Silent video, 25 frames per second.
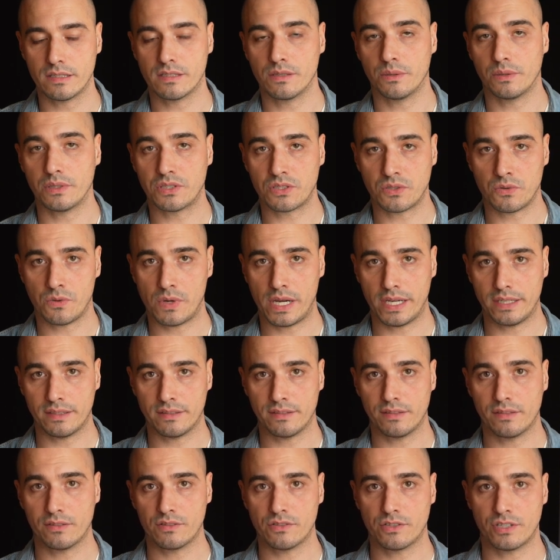so it's
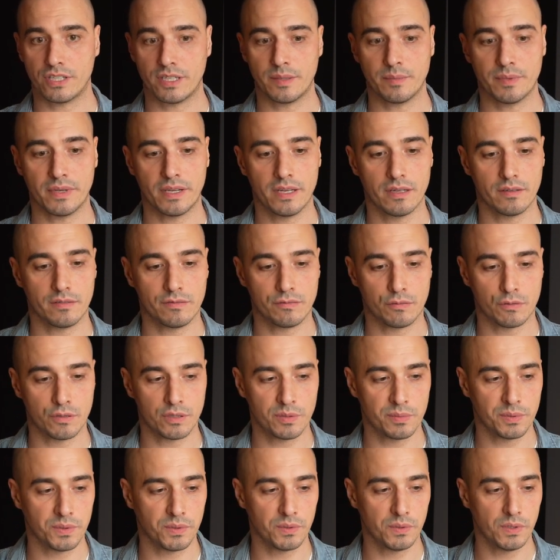quite cheap and
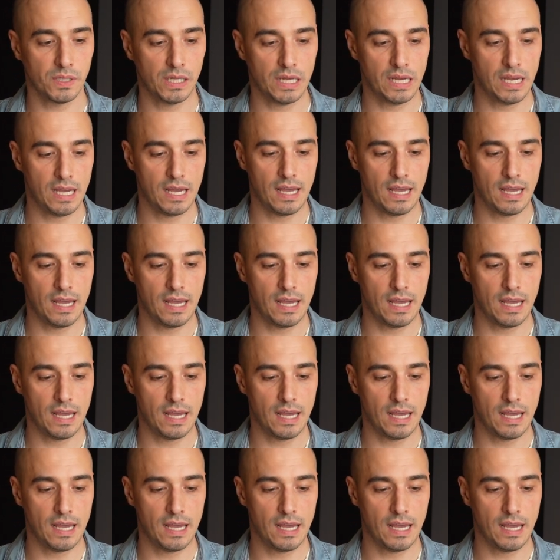affordable.